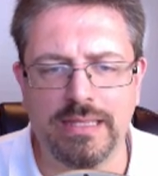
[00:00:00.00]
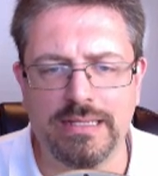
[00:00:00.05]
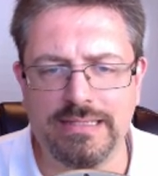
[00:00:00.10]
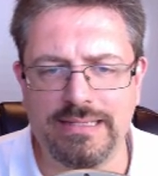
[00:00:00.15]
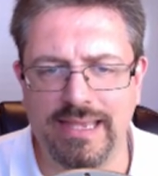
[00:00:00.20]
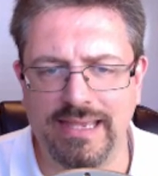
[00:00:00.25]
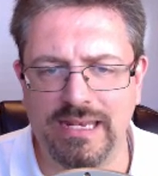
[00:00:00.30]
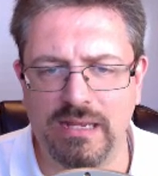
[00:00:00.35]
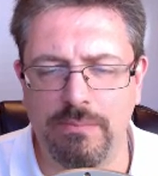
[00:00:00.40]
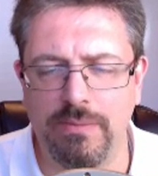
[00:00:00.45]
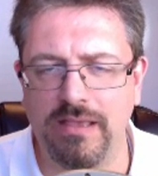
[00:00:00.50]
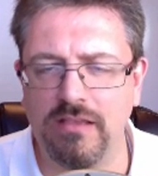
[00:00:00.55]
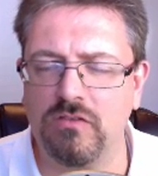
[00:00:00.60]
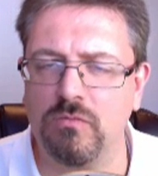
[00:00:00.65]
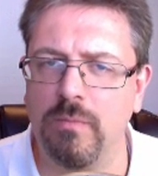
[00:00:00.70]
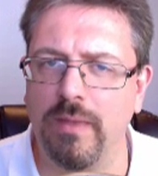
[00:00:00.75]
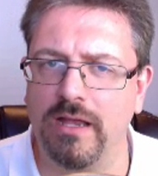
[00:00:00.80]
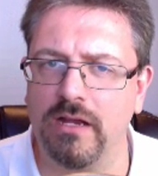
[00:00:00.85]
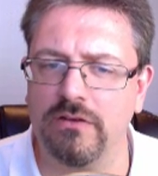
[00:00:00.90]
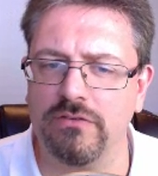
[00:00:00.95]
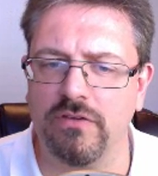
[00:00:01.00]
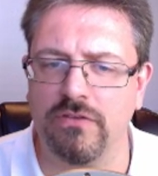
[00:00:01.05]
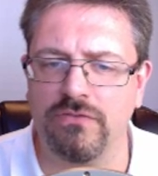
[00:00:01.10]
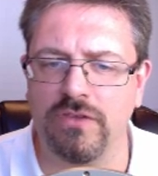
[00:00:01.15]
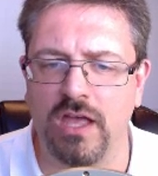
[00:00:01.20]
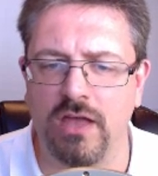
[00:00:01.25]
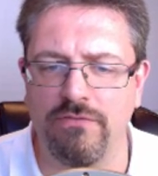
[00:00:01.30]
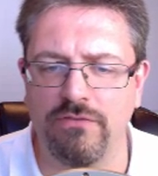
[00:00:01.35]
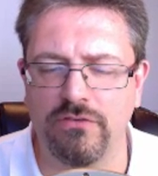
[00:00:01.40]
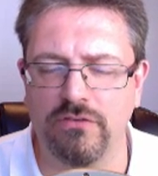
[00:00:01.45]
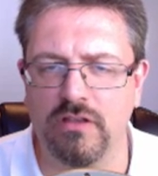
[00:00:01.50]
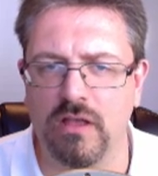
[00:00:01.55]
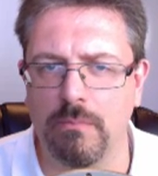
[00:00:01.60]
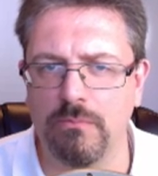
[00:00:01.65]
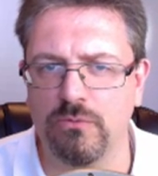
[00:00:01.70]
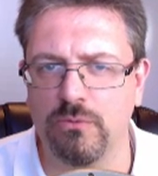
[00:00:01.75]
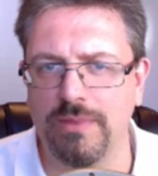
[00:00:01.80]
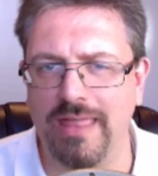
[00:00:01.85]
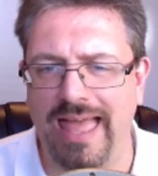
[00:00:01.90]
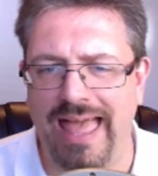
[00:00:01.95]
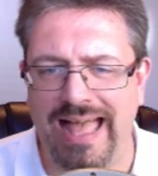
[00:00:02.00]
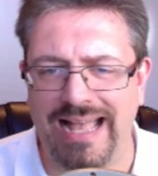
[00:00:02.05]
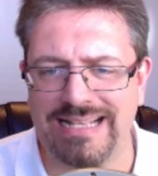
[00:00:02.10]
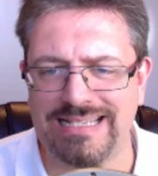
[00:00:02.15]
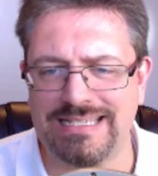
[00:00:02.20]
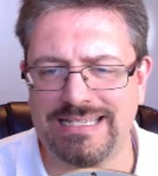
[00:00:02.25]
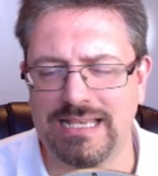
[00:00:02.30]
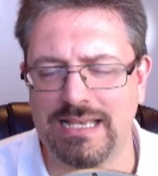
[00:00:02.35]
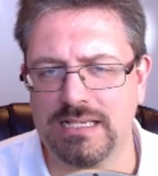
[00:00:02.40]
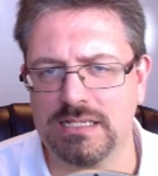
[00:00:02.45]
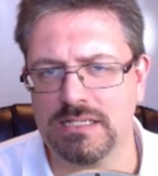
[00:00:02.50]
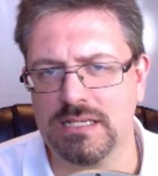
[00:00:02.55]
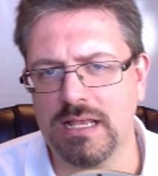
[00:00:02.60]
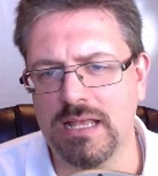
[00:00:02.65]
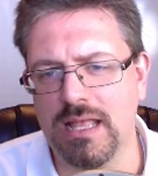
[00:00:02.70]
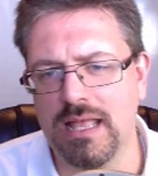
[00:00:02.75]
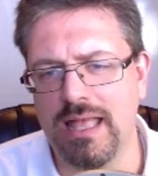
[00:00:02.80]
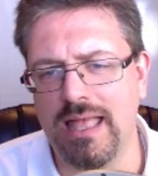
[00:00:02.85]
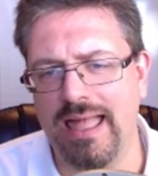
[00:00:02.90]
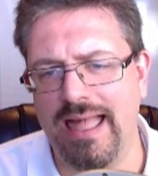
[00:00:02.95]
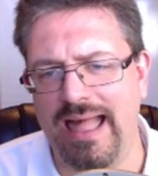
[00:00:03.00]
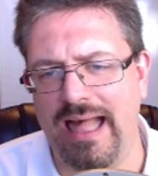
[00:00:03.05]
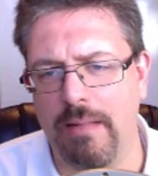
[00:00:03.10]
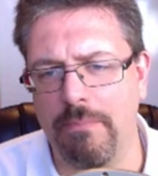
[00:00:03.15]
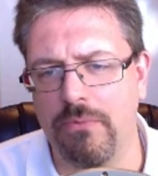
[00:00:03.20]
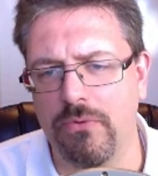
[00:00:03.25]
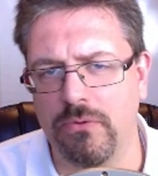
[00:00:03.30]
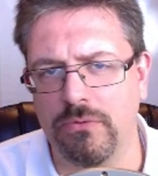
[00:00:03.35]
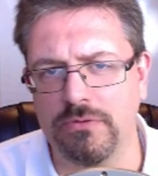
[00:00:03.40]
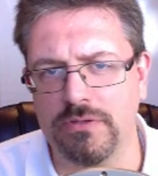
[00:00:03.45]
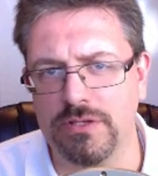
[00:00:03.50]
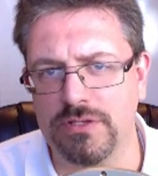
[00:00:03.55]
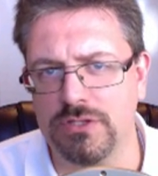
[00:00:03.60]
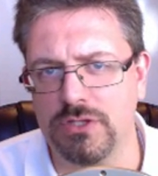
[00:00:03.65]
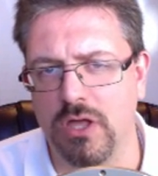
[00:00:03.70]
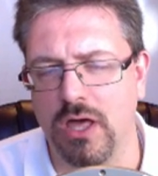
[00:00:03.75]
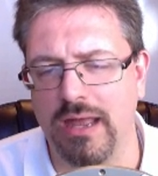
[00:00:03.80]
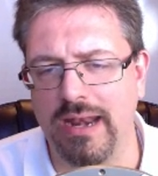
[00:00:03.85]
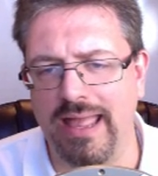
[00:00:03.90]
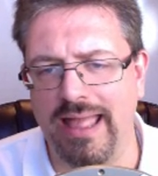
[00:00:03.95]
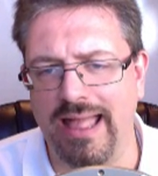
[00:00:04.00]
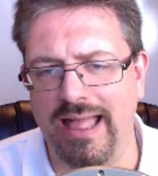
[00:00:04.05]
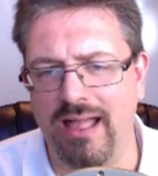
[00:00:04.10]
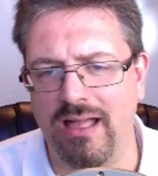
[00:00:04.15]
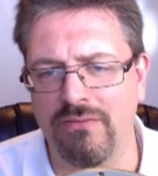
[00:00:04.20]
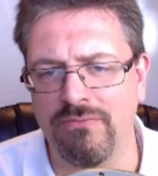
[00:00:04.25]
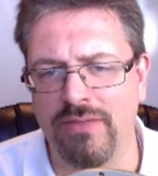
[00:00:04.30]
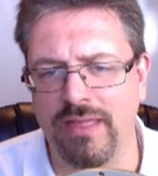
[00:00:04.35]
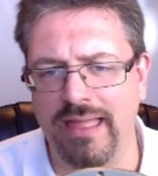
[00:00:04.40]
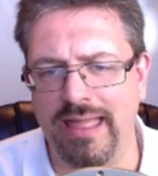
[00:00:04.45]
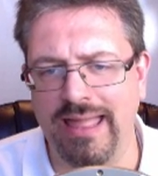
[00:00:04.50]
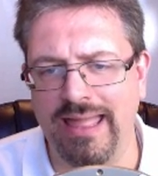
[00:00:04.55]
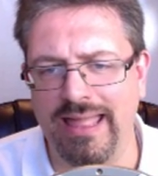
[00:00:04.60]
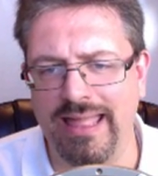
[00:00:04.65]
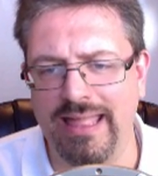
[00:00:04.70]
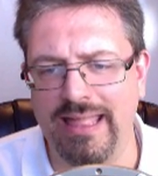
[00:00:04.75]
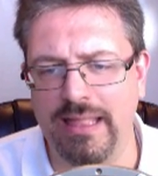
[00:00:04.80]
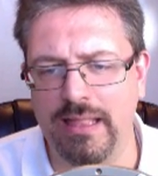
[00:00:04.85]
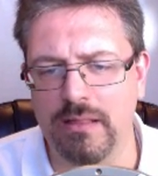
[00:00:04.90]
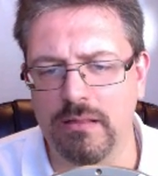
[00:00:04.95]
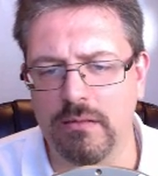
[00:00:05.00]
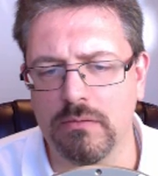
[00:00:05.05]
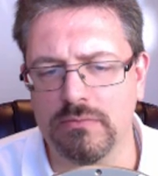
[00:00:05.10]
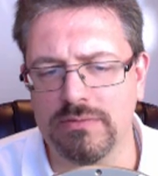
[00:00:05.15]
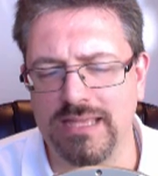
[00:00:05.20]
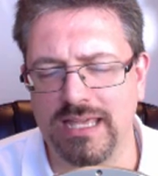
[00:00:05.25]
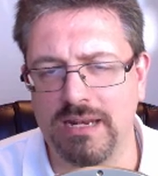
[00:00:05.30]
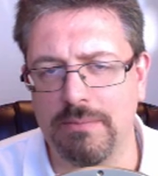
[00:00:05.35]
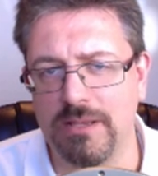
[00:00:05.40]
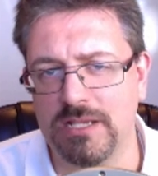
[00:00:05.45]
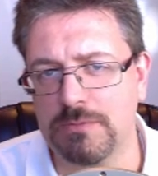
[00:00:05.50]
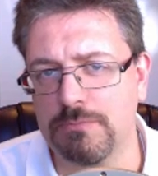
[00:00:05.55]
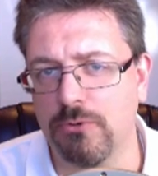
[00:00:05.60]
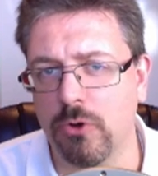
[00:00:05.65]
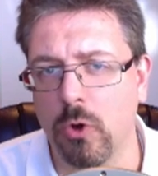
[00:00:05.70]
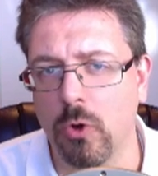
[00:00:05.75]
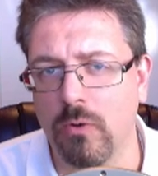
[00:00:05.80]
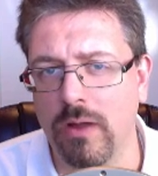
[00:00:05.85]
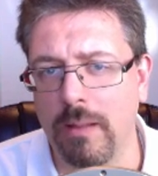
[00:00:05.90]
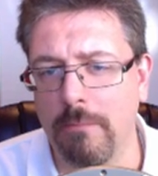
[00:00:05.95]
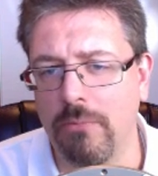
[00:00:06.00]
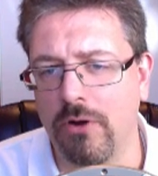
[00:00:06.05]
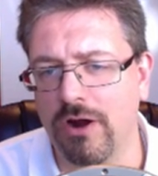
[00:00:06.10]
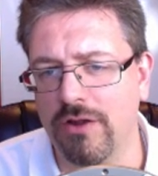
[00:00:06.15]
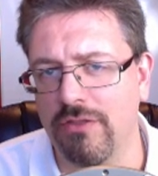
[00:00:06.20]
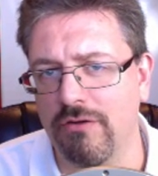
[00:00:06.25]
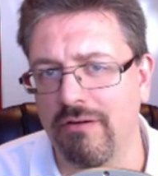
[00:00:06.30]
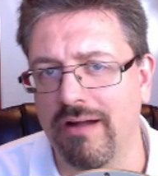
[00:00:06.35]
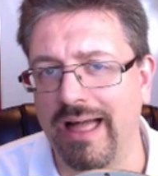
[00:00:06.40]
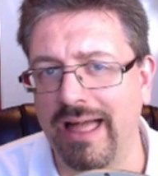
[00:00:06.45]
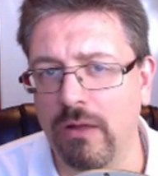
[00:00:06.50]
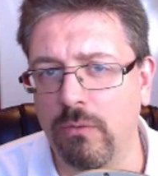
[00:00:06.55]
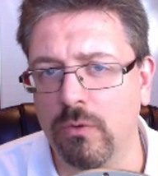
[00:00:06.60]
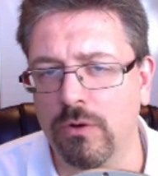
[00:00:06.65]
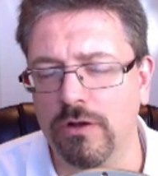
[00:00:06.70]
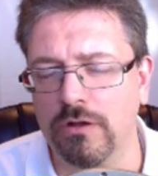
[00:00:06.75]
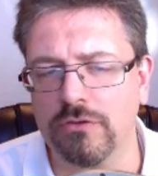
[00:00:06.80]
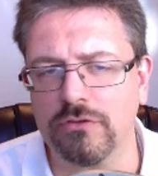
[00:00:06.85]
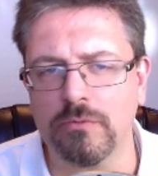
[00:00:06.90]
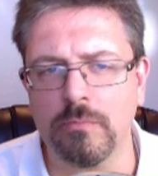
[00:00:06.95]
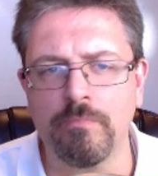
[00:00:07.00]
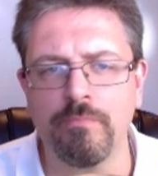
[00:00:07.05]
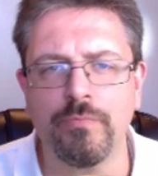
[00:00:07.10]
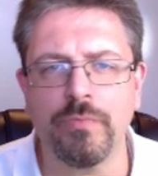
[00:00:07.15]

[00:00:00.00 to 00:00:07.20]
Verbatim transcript: Database, Microsoft Office comes with Access. Apple does not have a database program, part of their iWorks.